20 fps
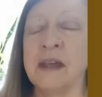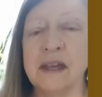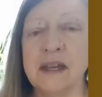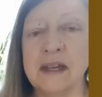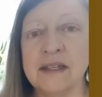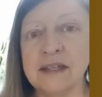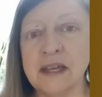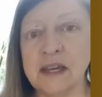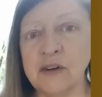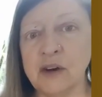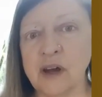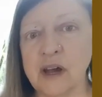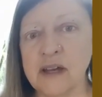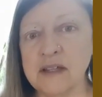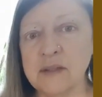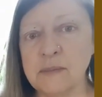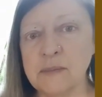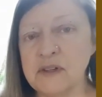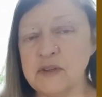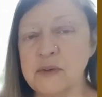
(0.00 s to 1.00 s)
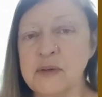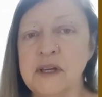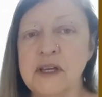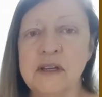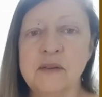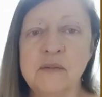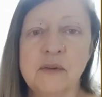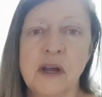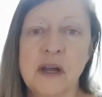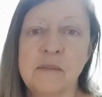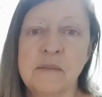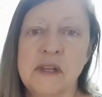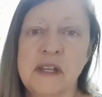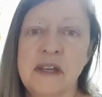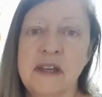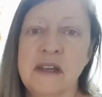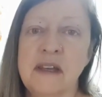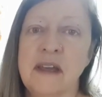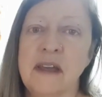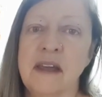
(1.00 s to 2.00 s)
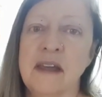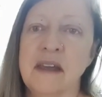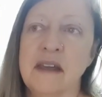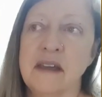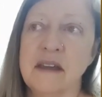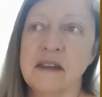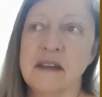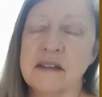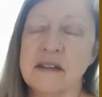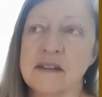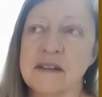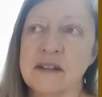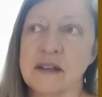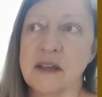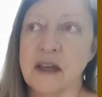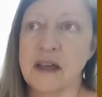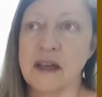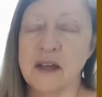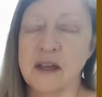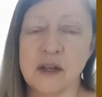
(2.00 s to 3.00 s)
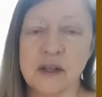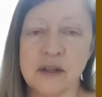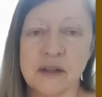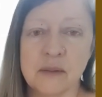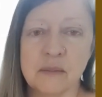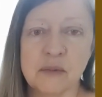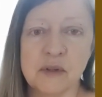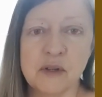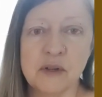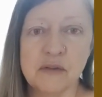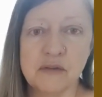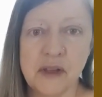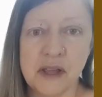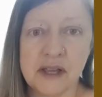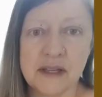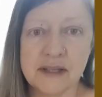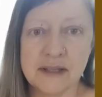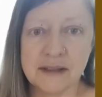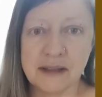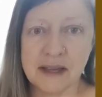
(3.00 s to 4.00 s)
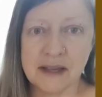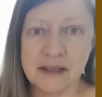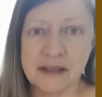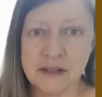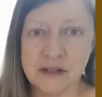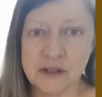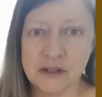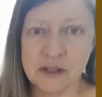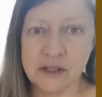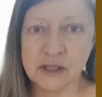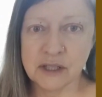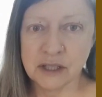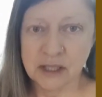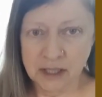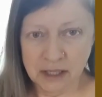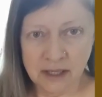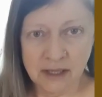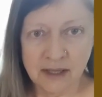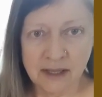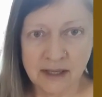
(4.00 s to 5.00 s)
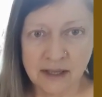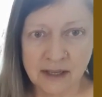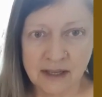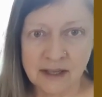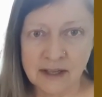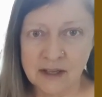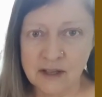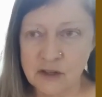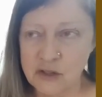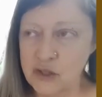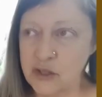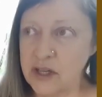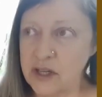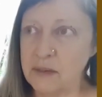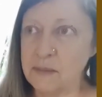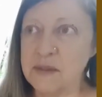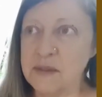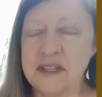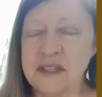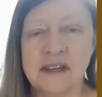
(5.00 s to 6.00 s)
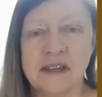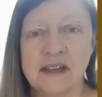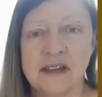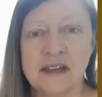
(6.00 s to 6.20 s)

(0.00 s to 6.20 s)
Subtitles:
It's a cross between Romney and the blue-faced Leicester sheeps.